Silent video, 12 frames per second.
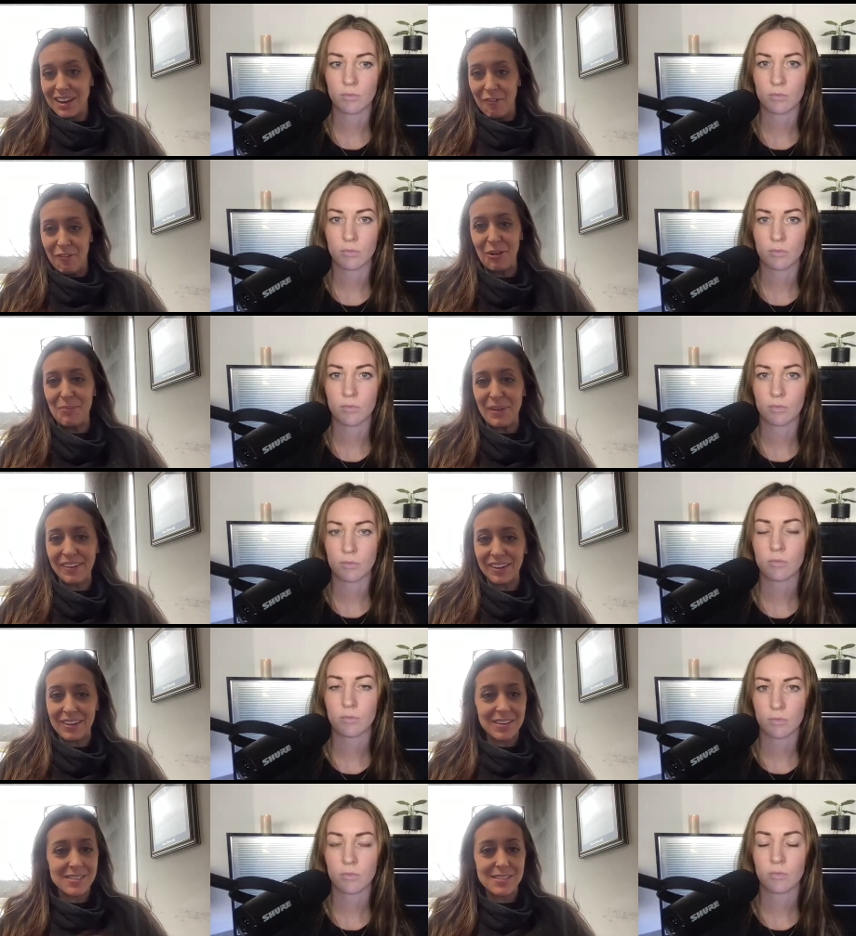Speaker 1: of her
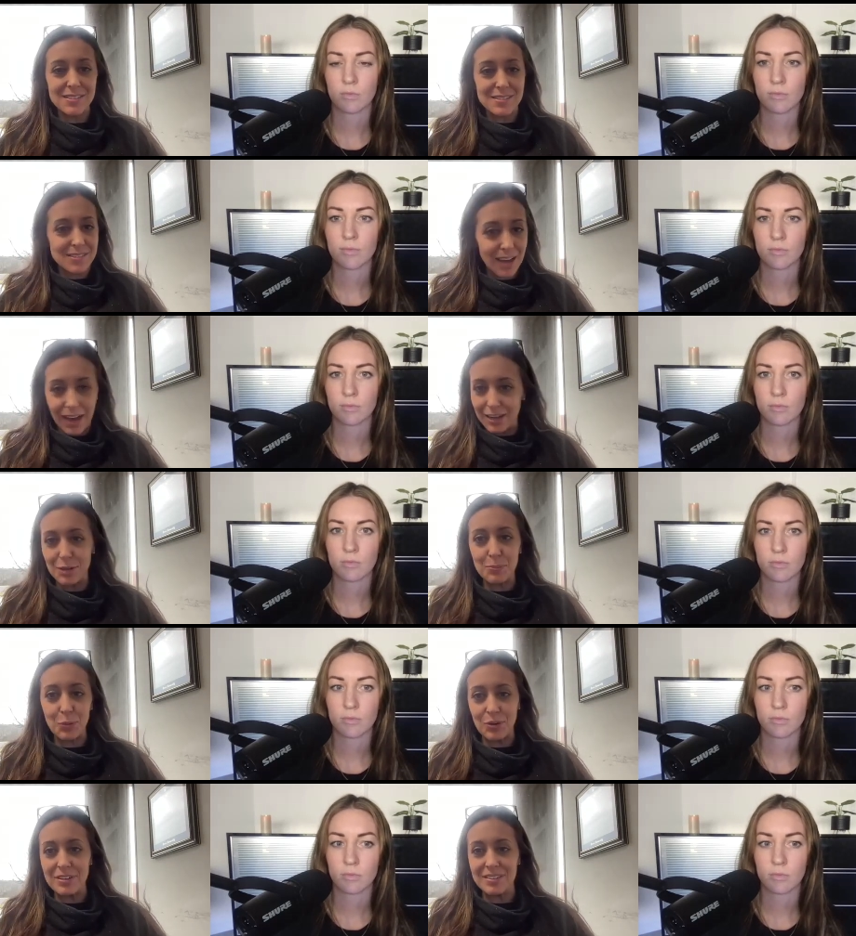period is not an
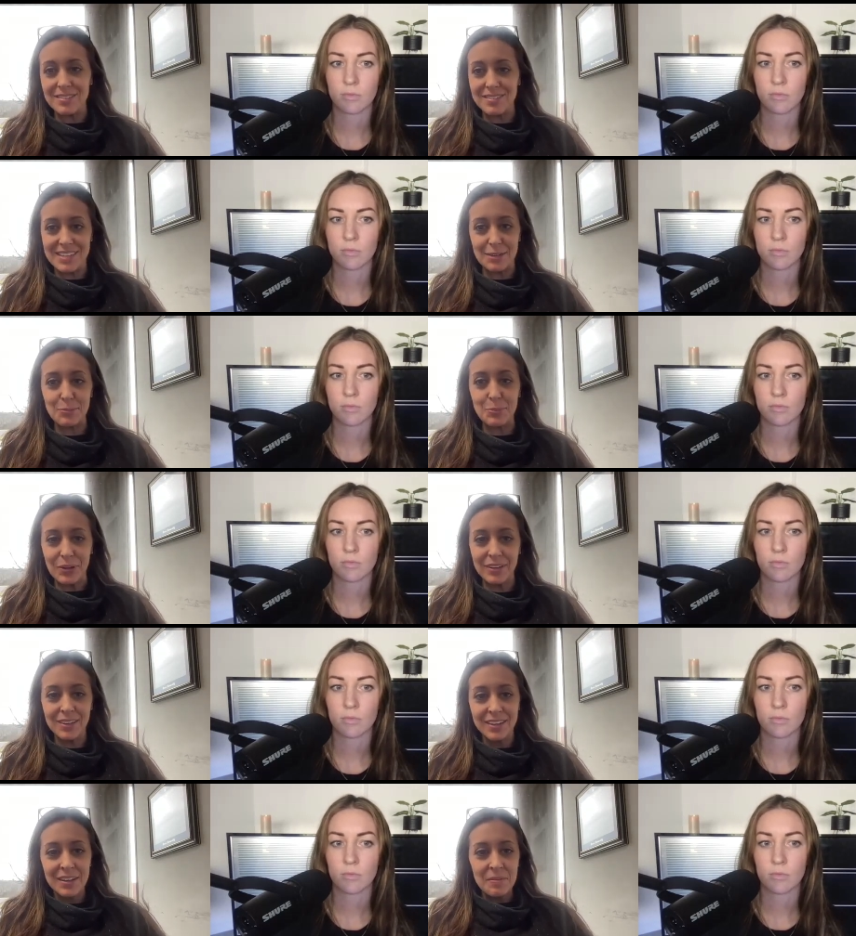important data point.
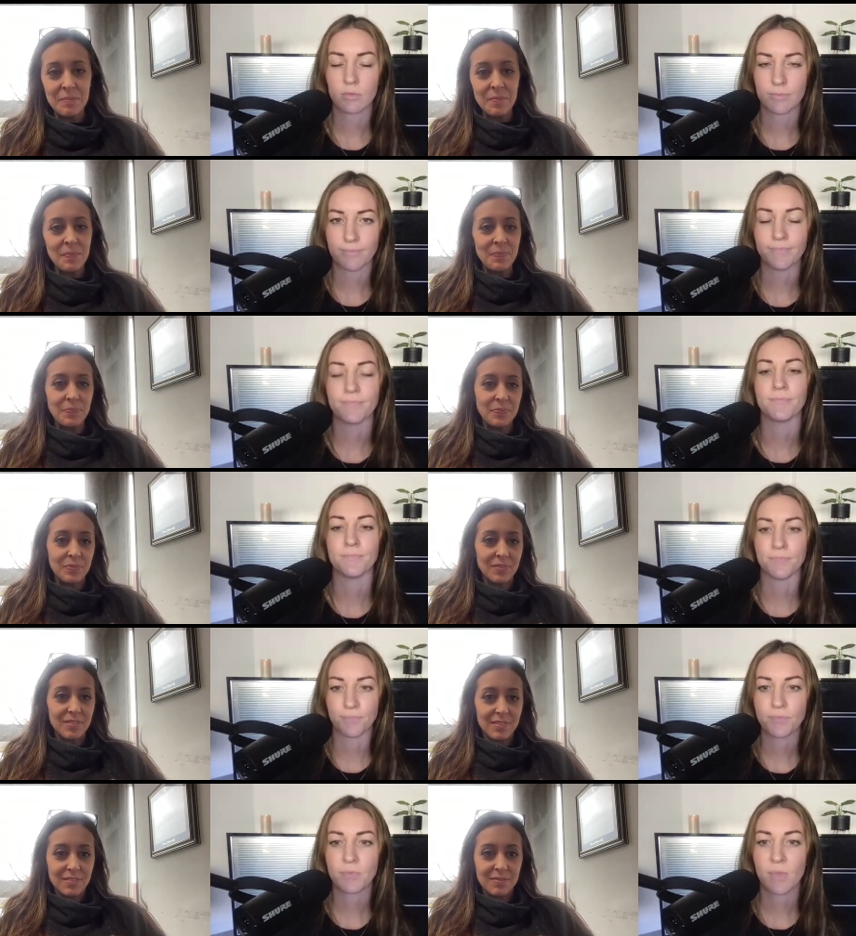Hmm.
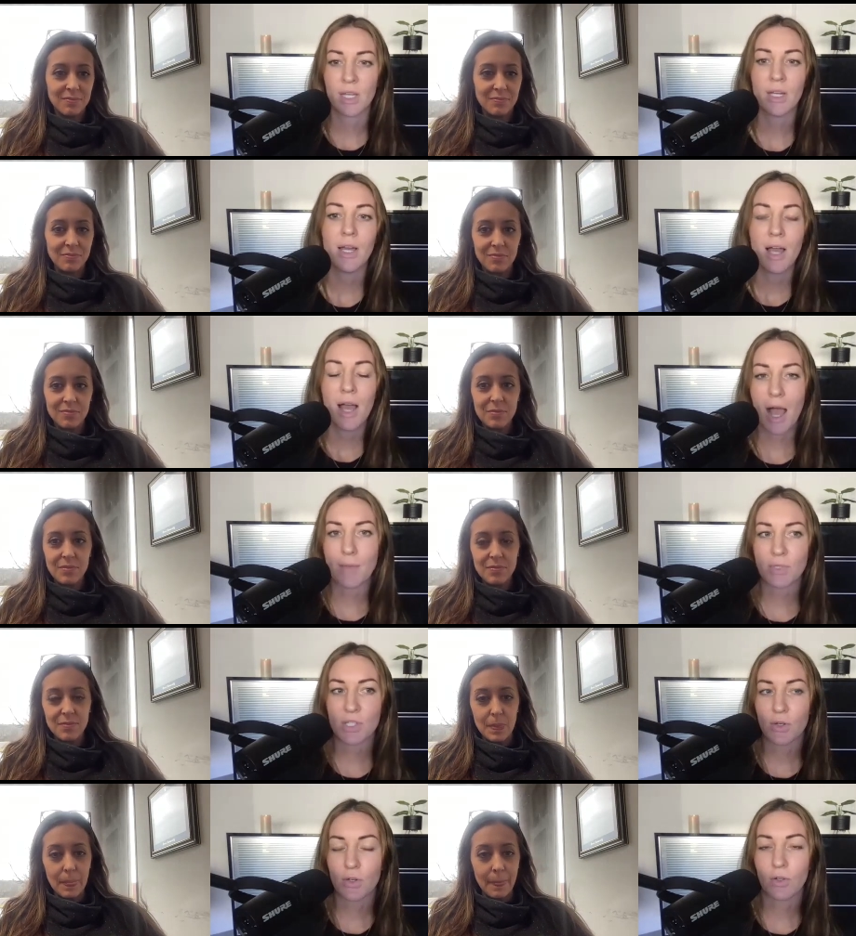
Speaker 2: I'm
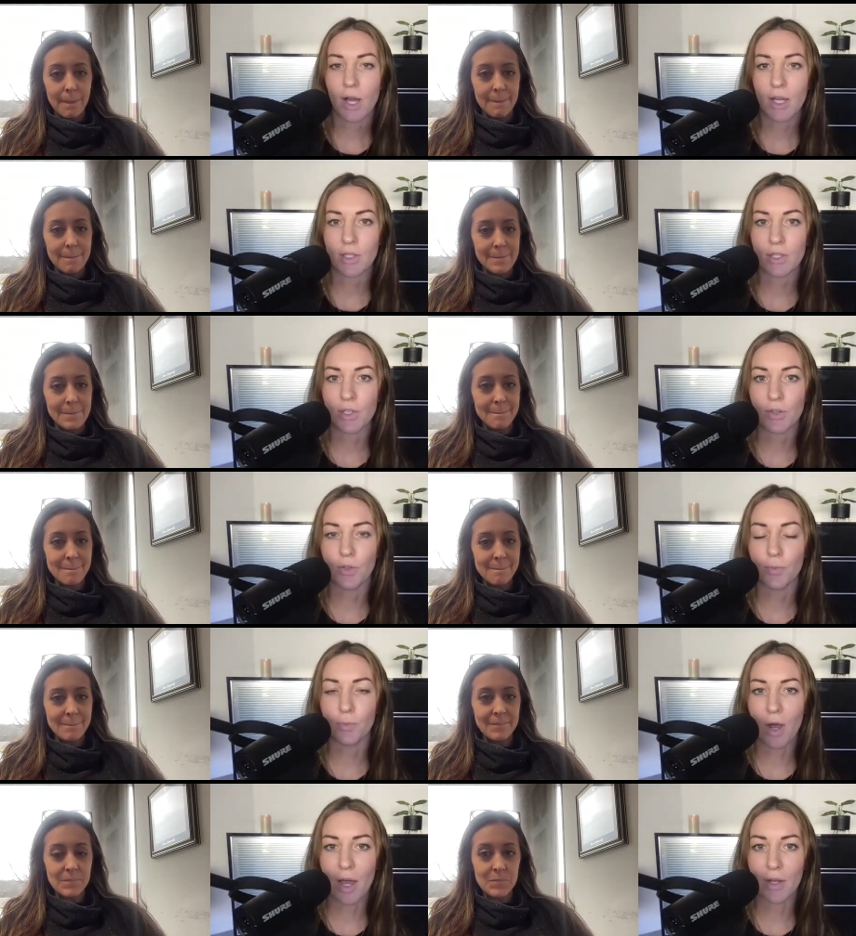so glad you
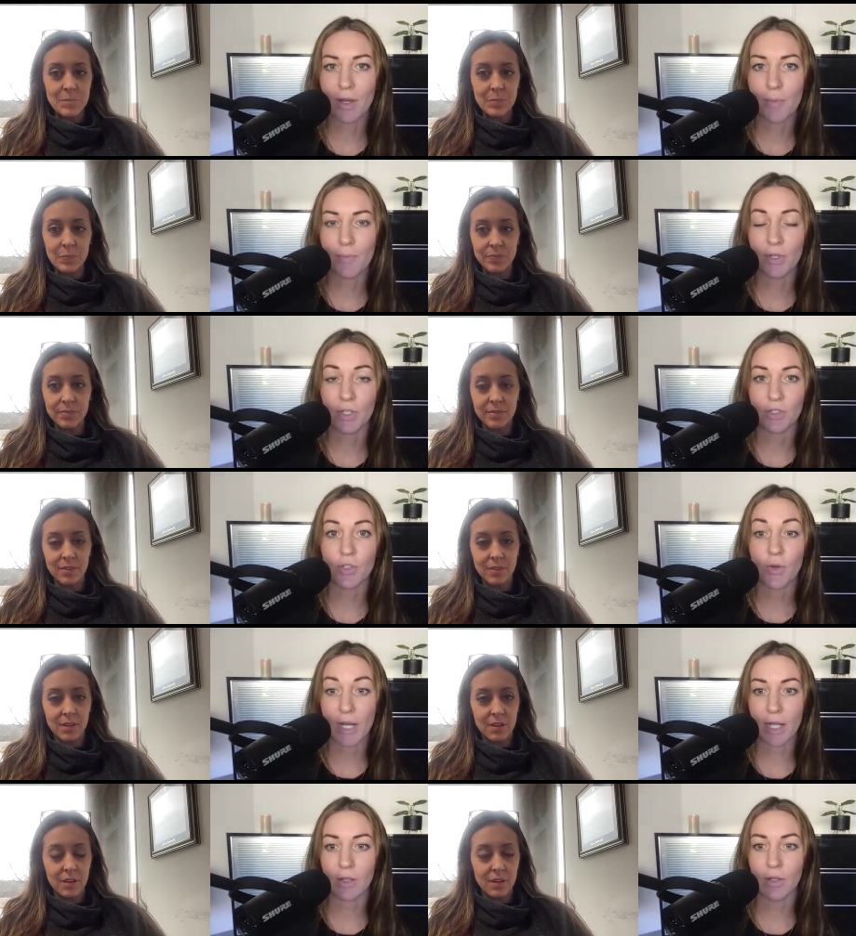brought up the
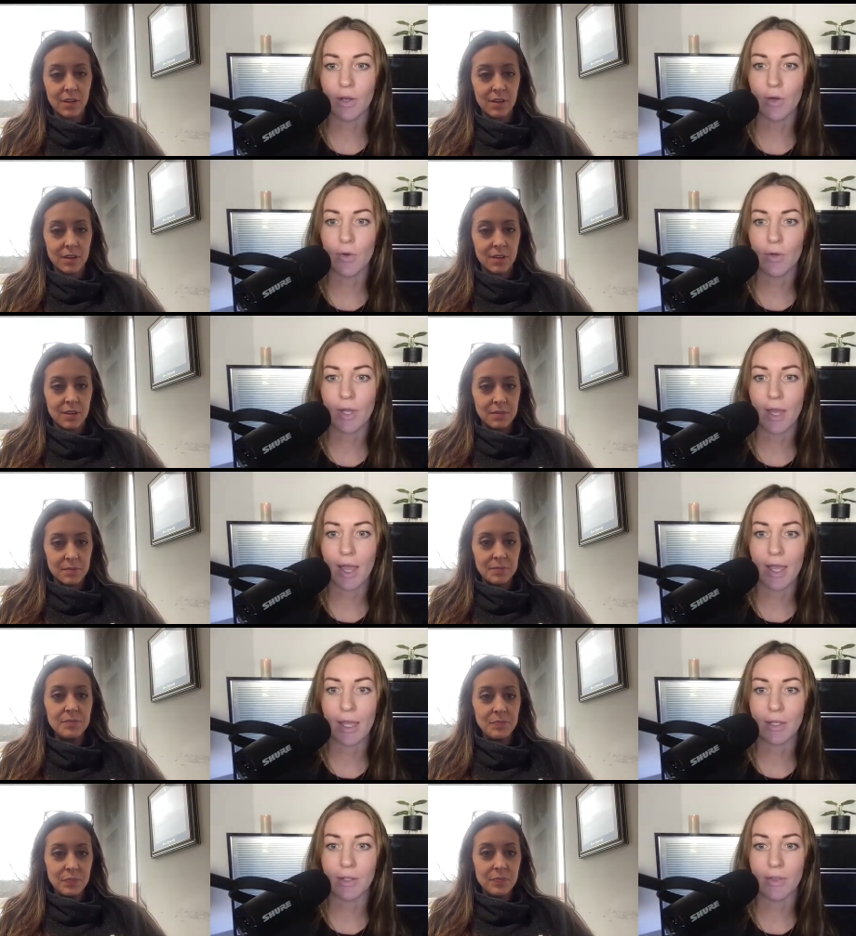training load
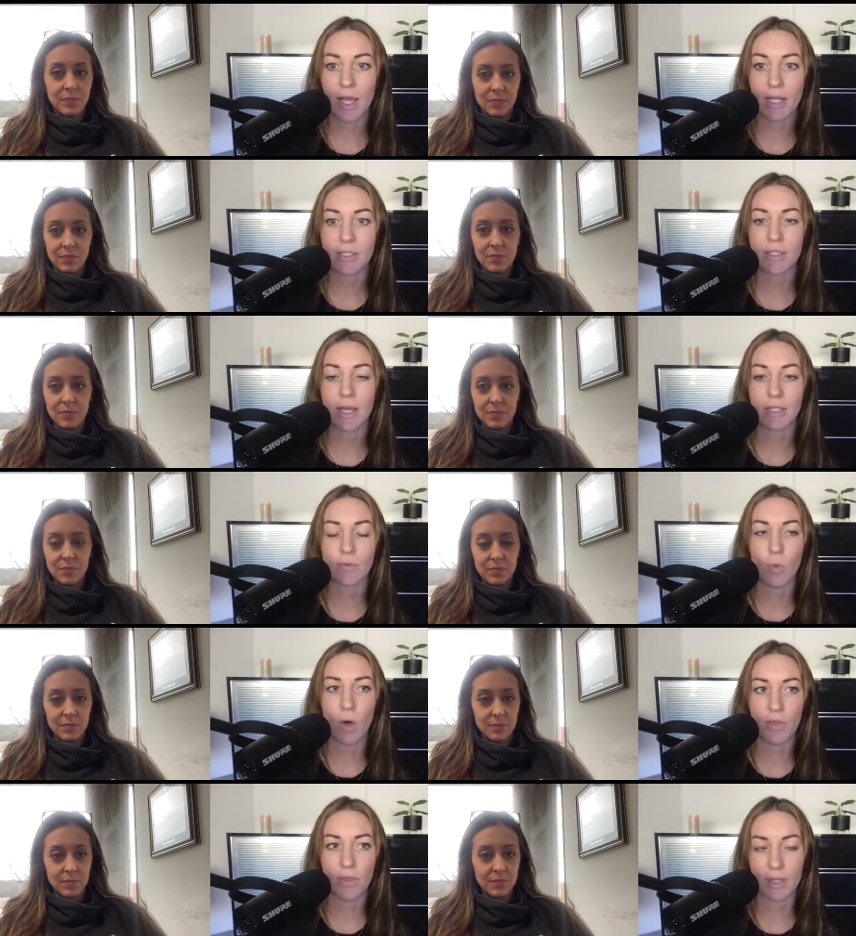and that's that's
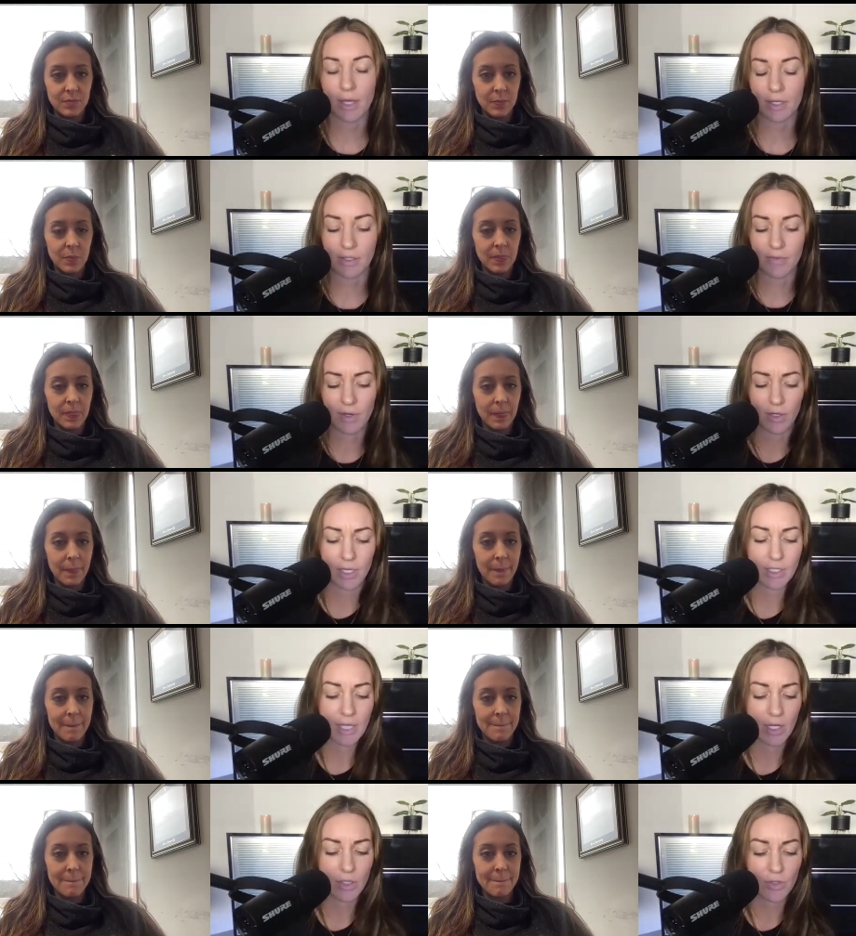one thing that is very
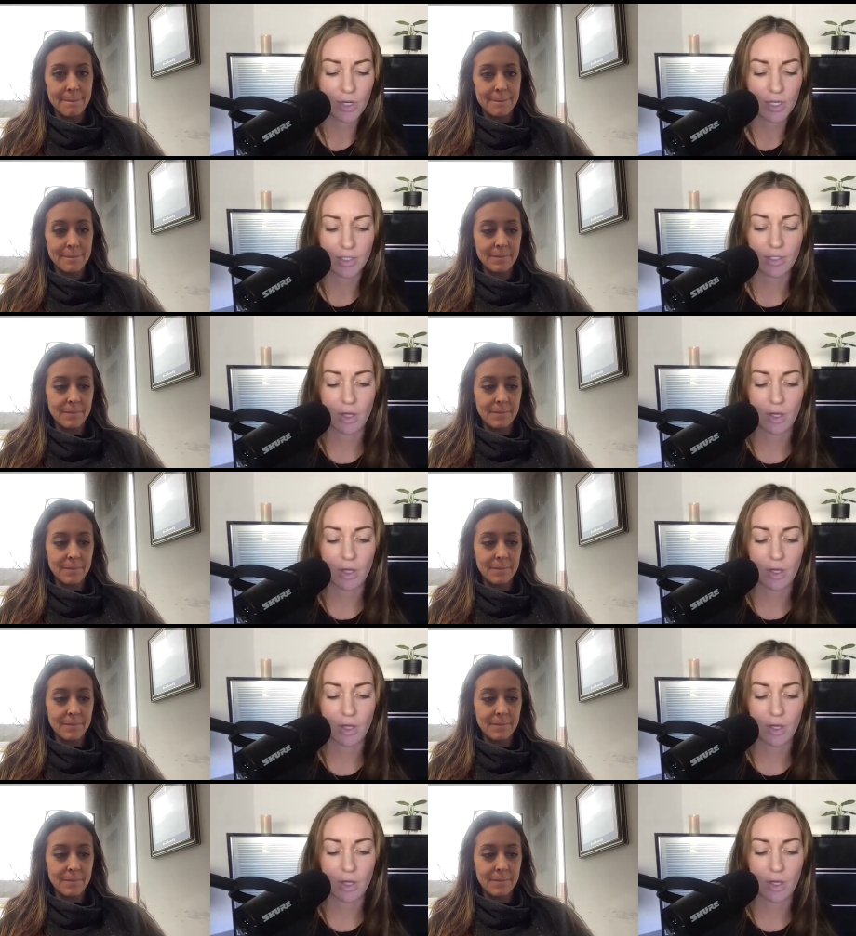dangerous